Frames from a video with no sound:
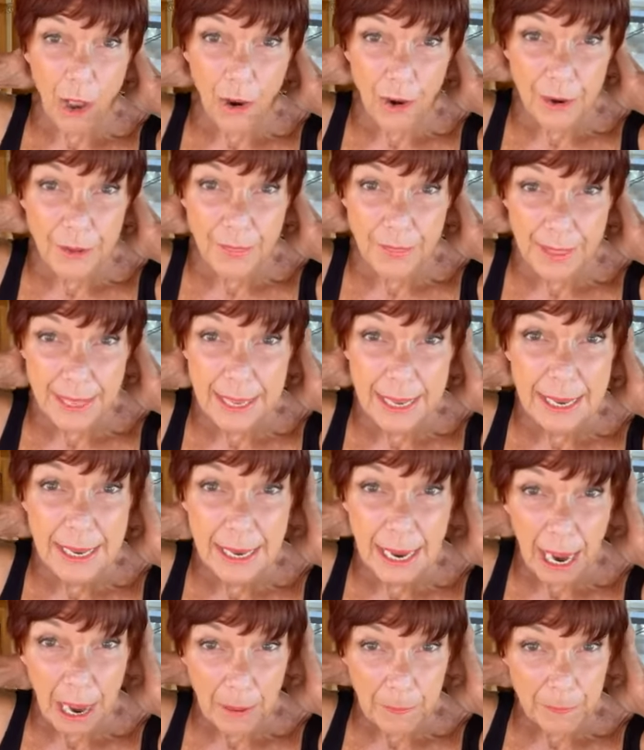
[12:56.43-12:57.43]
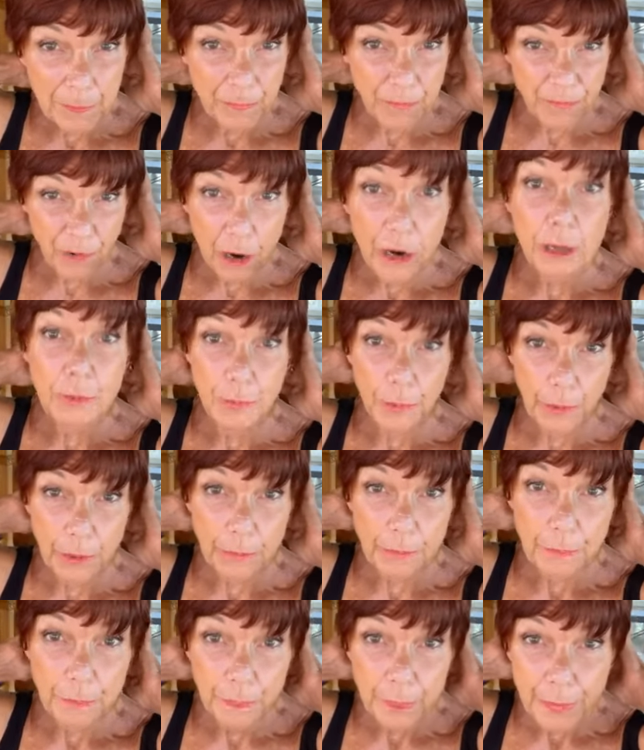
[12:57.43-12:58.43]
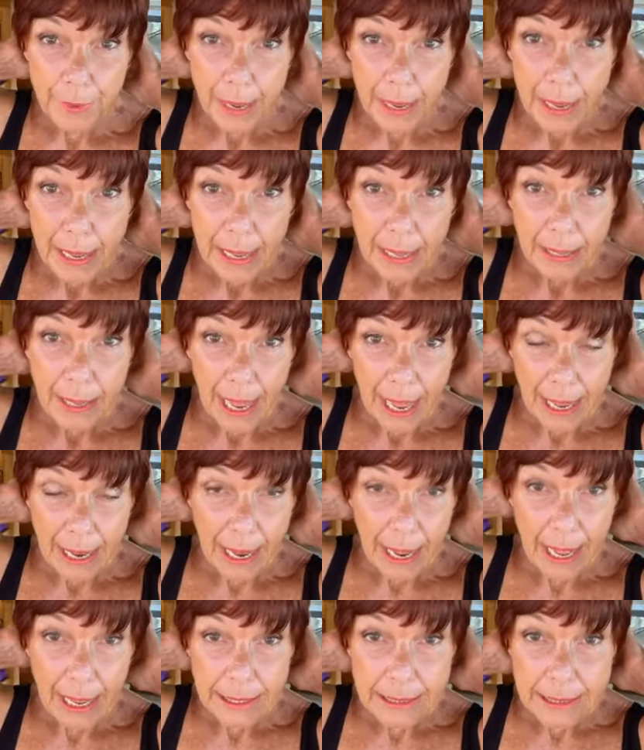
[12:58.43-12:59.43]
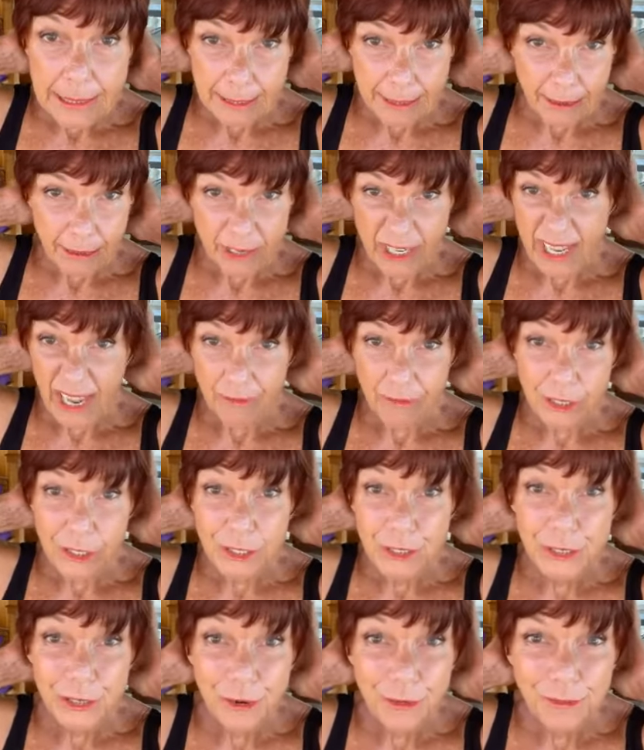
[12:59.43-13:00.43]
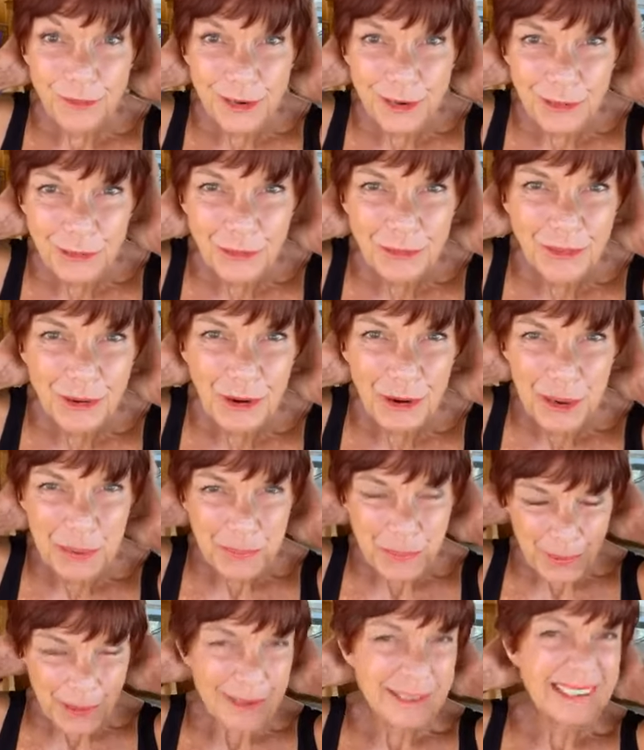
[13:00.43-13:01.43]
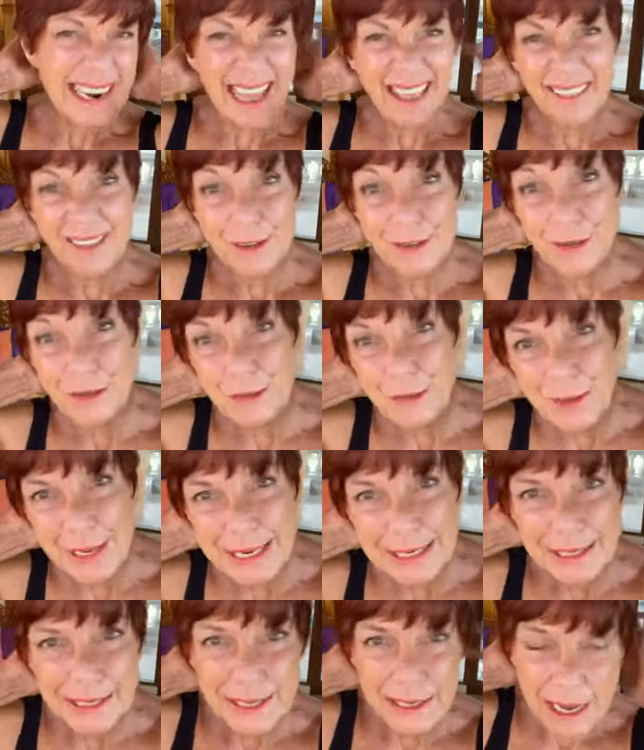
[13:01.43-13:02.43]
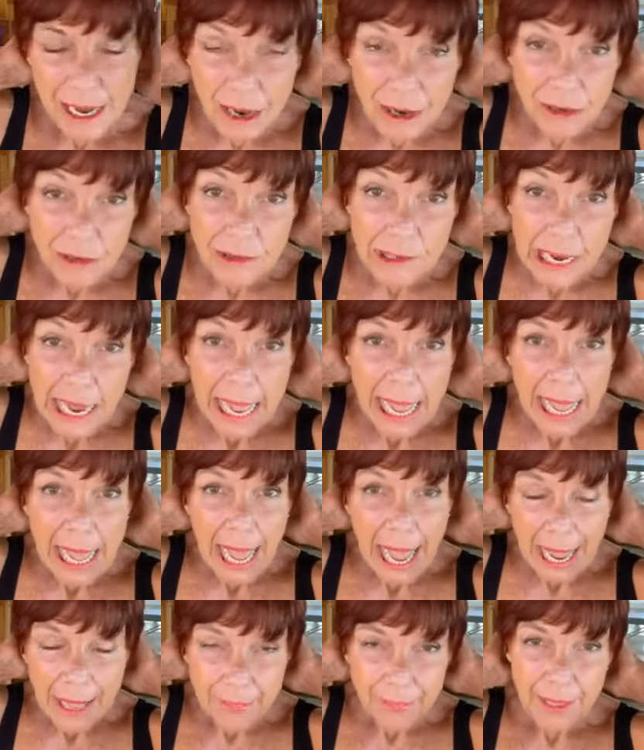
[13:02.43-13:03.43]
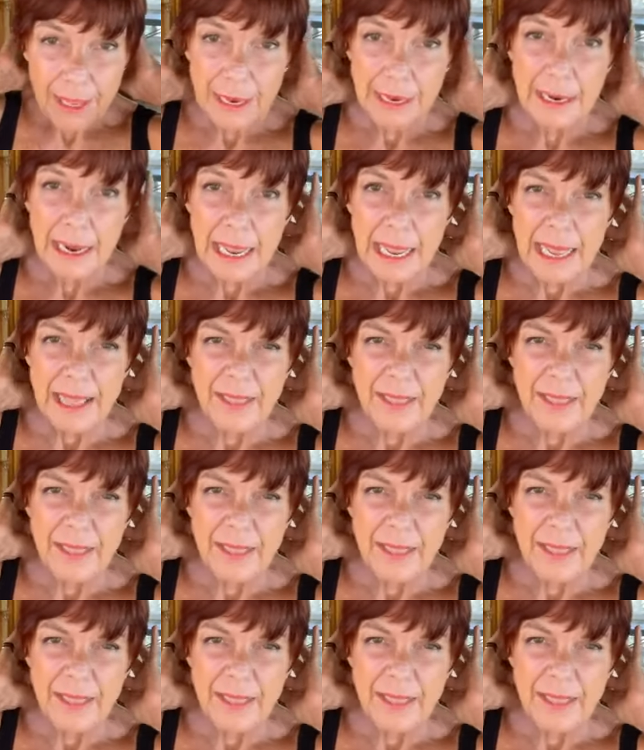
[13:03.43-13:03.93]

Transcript: are the vertebra. And there are 7 cervical vertebra, not that you need to know. And then